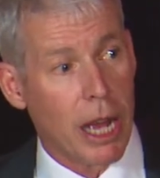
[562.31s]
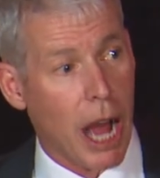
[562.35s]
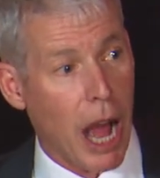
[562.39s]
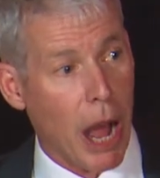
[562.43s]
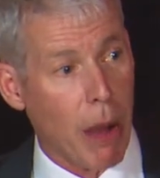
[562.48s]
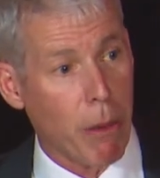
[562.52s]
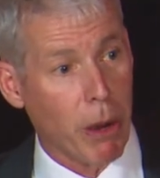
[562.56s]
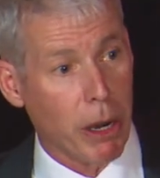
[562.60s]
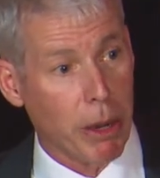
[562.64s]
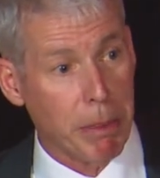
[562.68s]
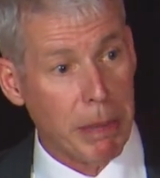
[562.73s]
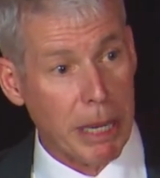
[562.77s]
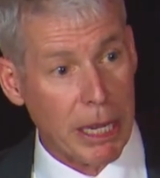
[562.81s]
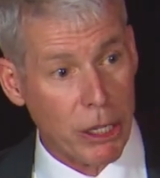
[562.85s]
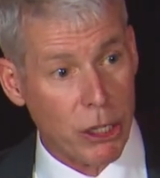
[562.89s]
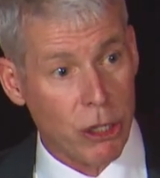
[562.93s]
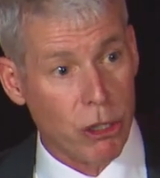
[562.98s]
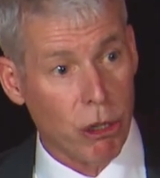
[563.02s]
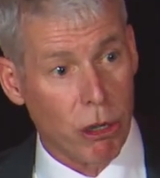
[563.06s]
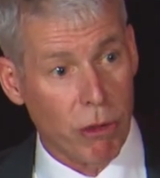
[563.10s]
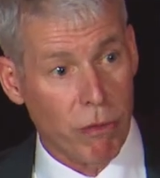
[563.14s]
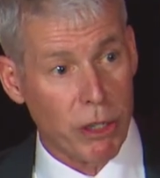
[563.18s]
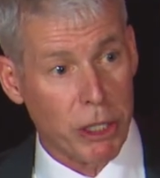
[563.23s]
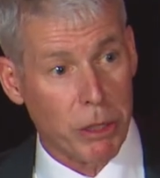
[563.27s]
I want to be a
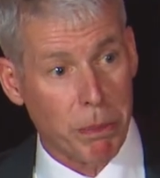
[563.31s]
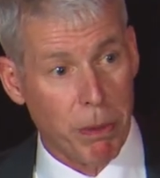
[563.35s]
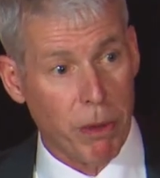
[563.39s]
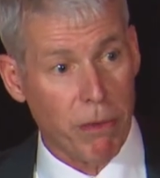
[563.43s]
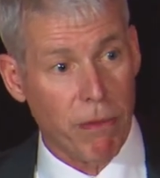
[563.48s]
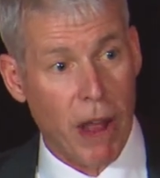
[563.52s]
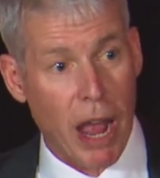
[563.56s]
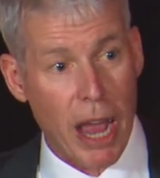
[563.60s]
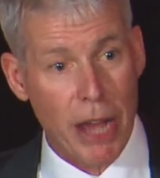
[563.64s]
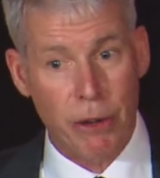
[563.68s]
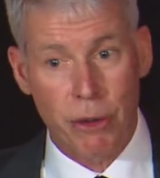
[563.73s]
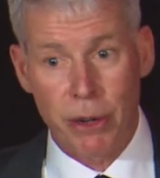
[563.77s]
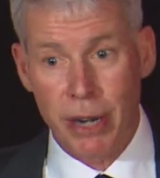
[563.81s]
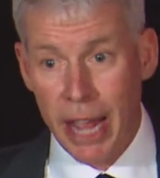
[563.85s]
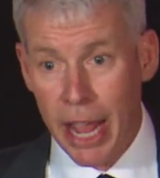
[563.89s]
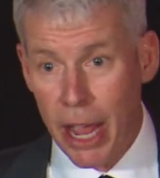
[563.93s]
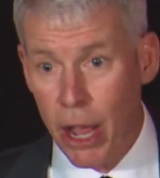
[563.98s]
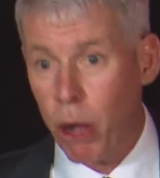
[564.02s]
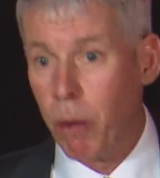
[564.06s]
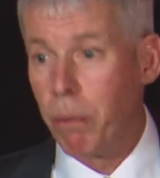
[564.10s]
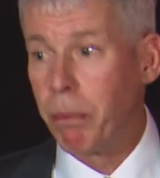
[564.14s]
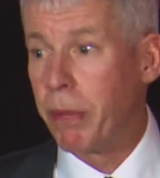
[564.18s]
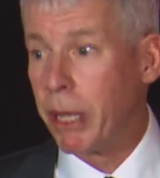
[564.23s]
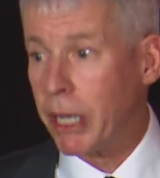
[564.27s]
service provider and
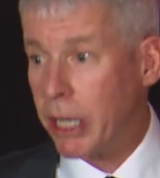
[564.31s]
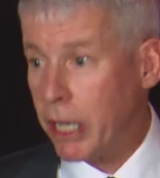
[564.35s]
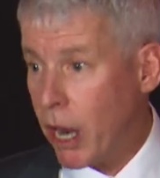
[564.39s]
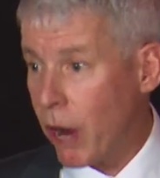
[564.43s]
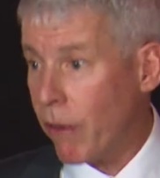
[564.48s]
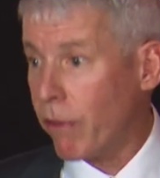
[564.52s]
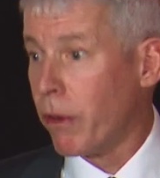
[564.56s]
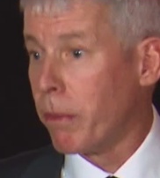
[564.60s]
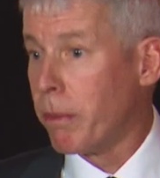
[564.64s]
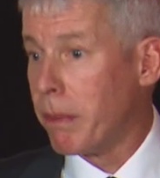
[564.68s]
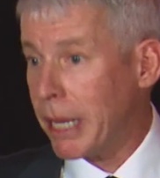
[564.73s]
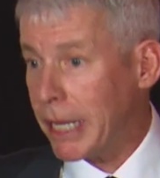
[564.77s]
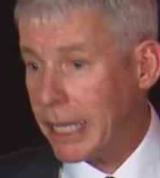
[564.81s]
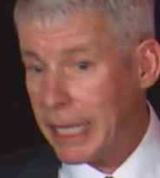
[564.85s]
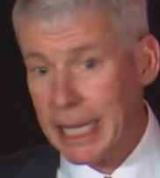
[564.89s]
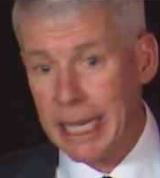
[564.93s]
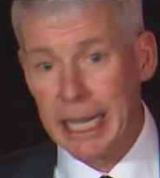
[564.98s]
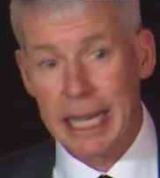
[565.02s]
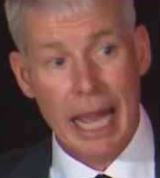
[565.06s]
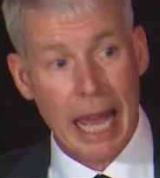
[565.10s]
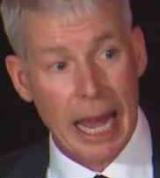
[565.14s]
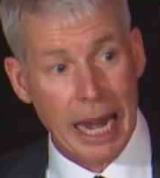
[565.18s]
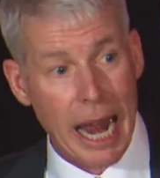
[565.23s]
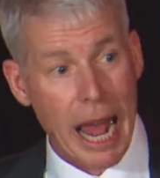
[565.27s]
help the
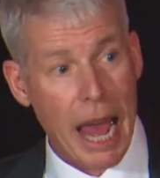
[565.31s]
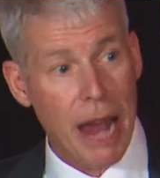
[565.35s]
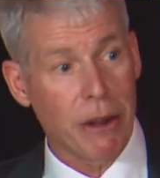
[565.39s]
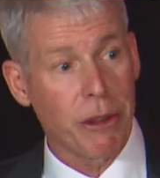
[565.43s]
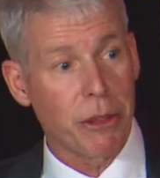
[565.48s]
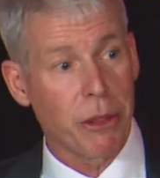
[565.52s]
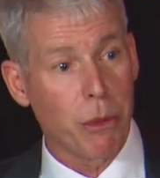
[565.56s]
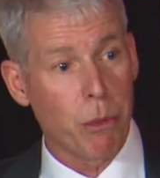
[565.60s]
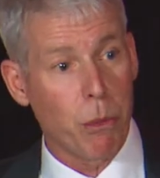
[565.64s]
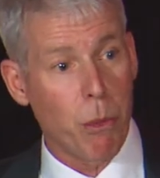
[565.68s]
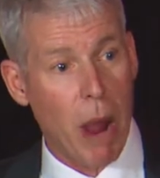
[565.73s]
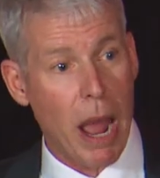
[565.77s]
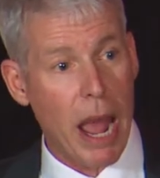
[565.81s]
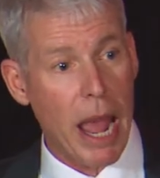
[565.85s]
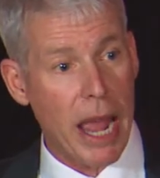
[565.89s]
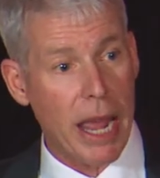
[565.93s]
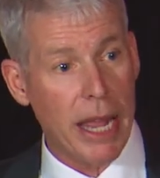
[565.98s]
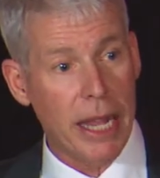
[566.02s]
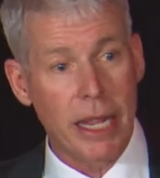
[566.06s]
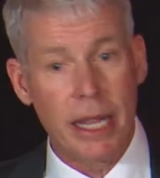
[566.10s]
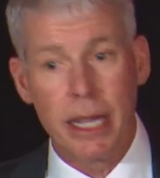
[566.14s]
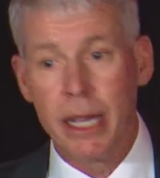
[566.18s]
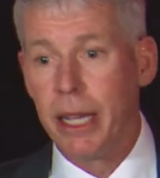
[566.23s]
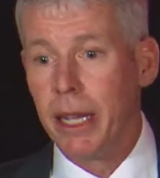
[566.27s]
government get out of the
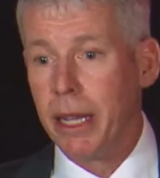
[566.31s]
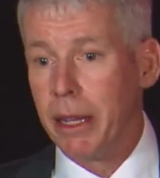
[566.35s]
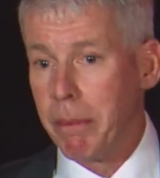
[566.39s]
way,